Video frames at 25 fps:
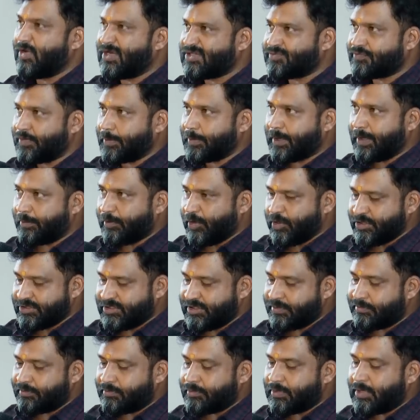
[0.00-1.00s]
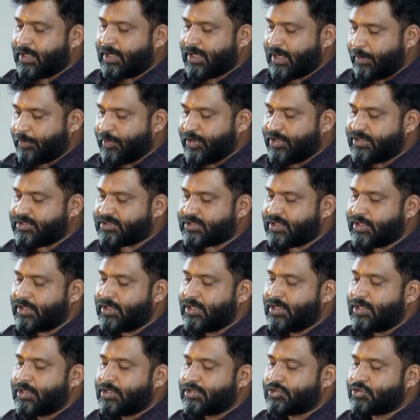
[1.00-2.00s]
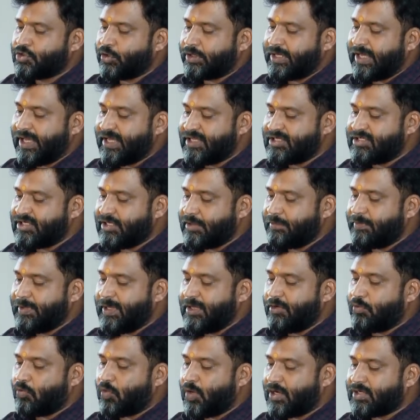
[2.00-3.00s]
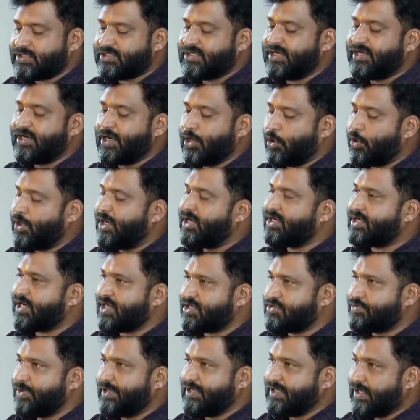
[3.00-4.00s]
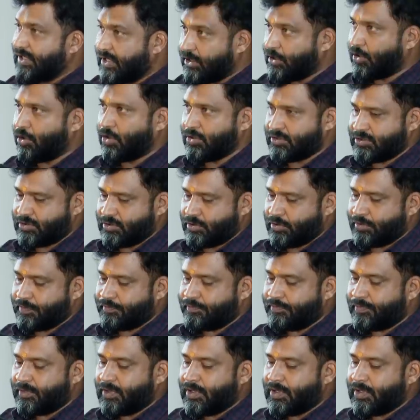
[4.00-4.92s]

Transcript: was from communist. So KGB was in regular touch with her also.